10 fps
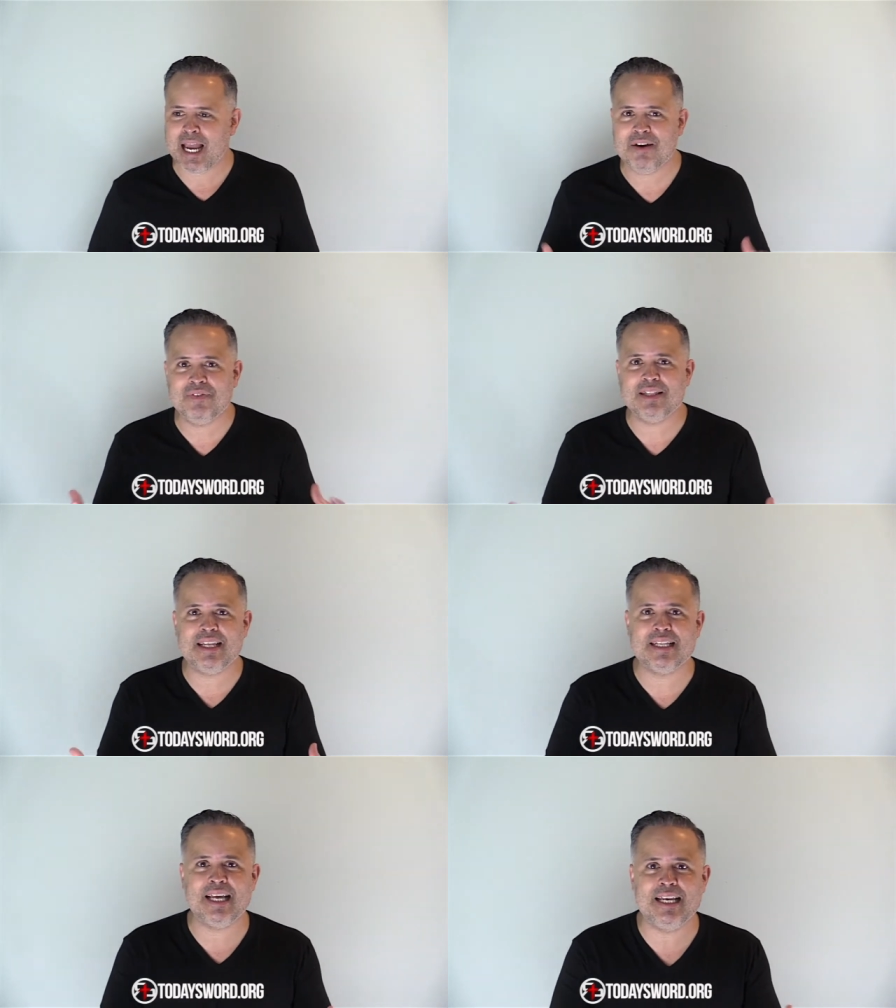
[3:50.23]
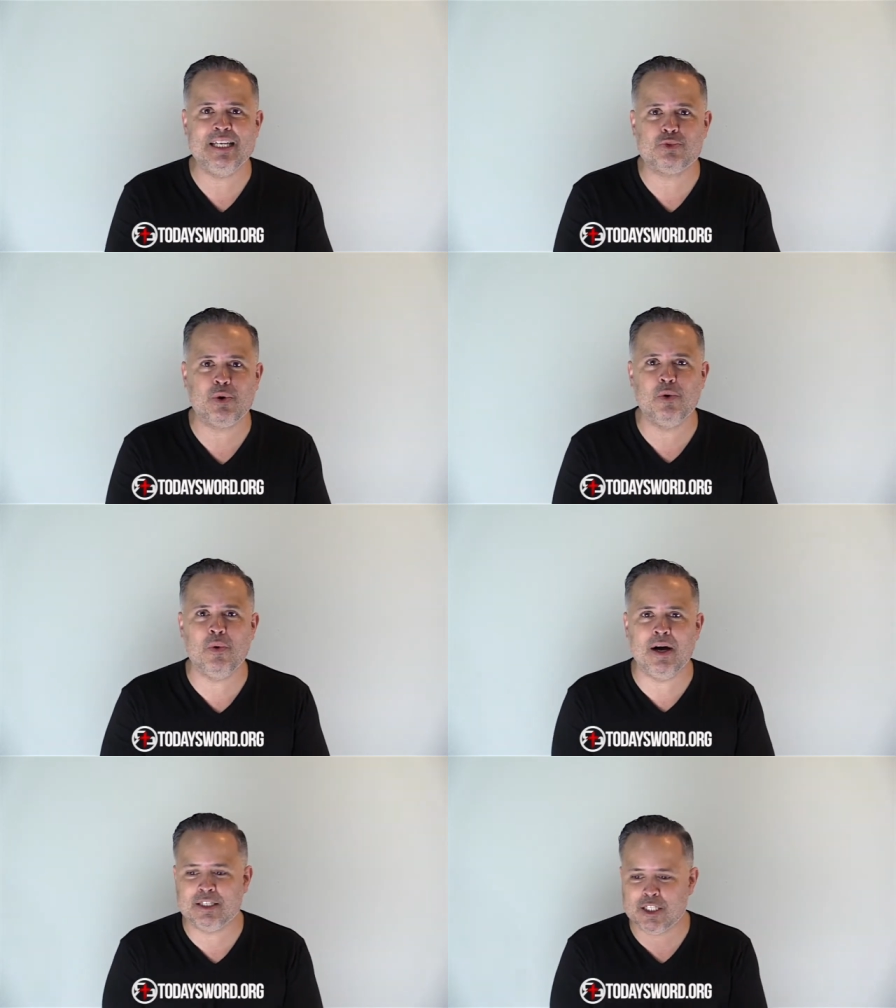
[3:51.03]
Everything that Israel
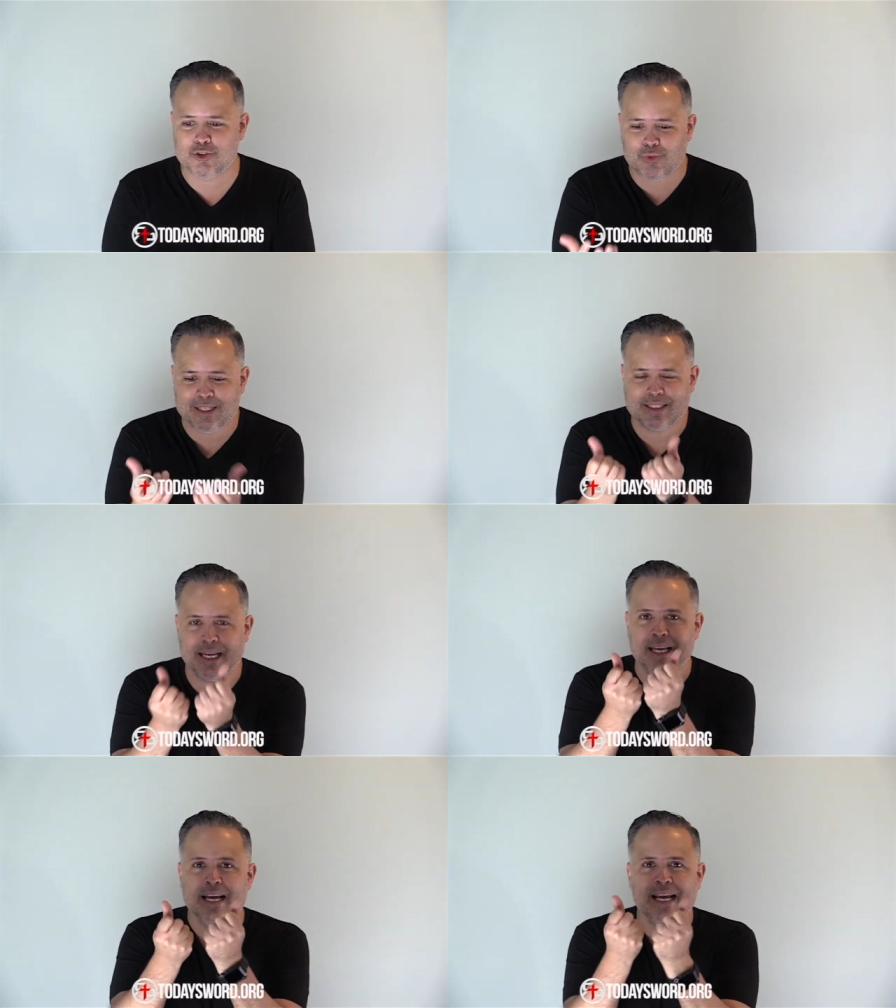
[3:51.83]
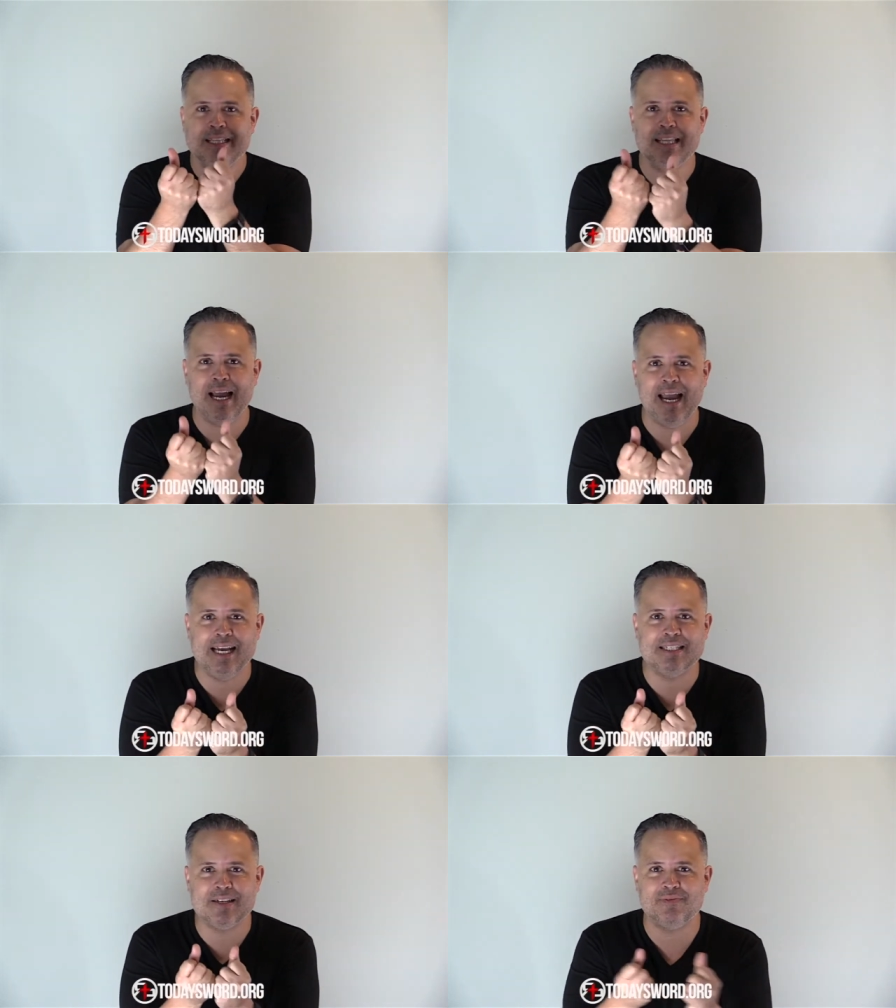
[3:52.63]
was is resting in the
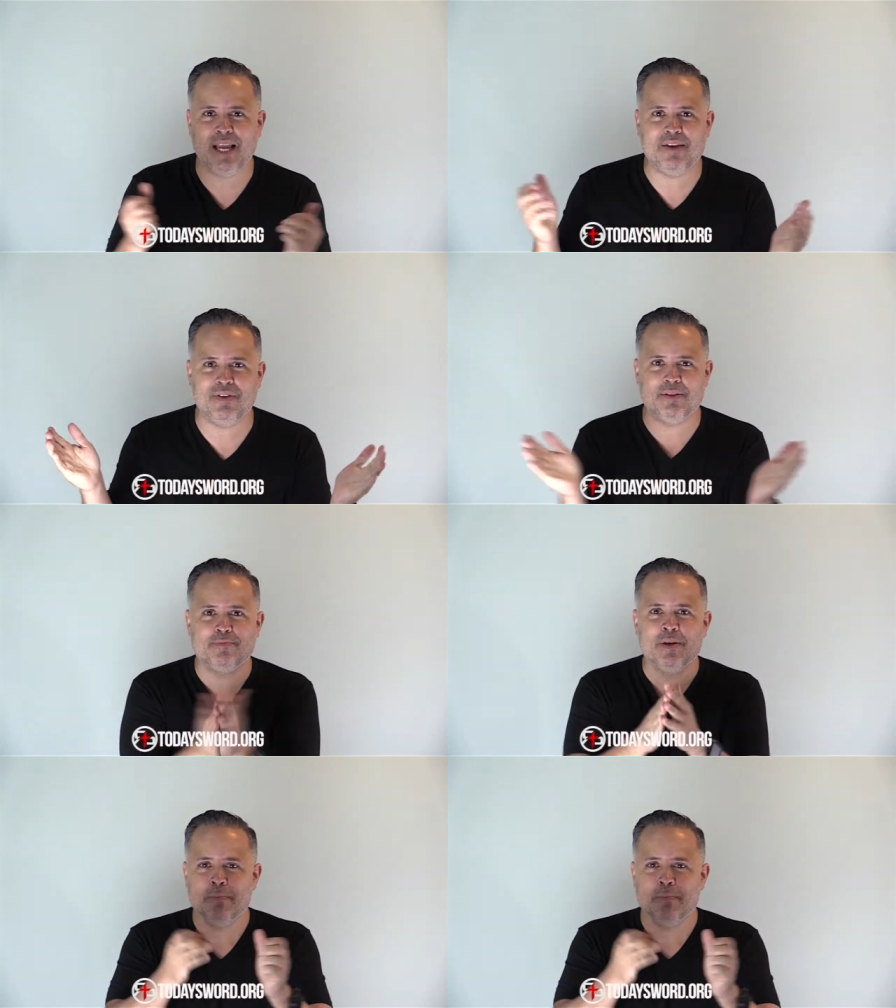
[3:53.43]
hands of David.